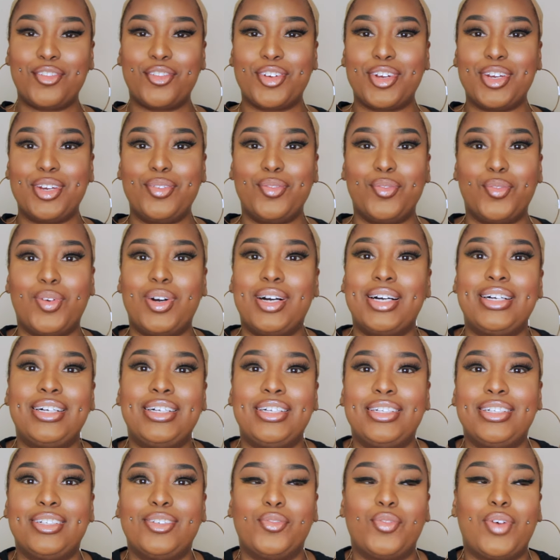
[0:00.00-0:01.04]

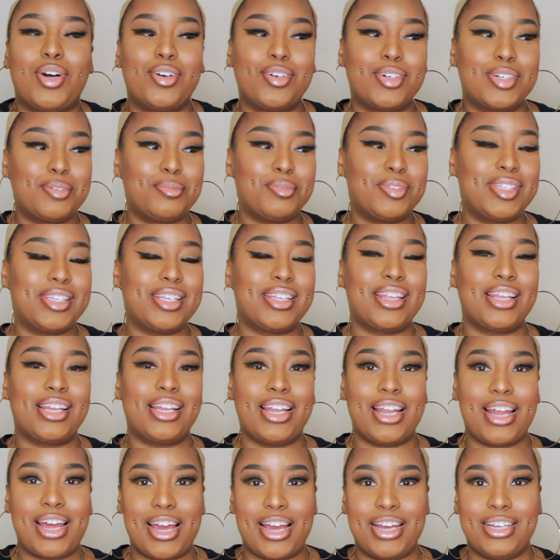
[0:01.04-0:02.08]
everyone. Welcome to the
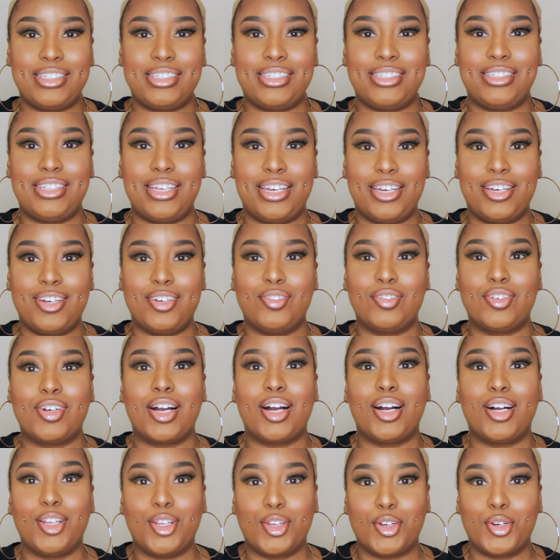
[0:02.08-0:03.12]
last day of
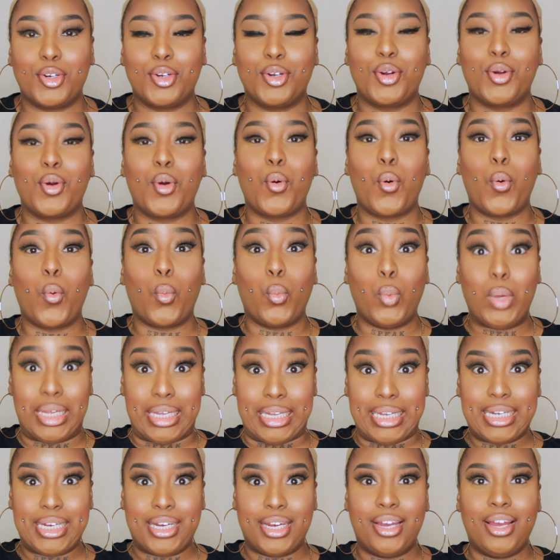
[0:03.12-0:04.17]
Color
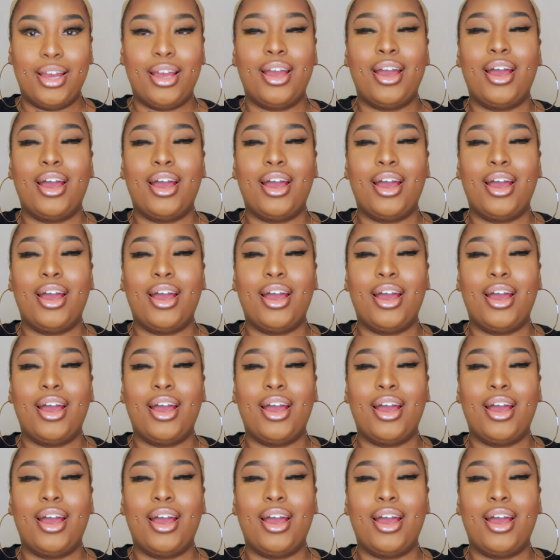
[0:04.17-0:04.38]
Week.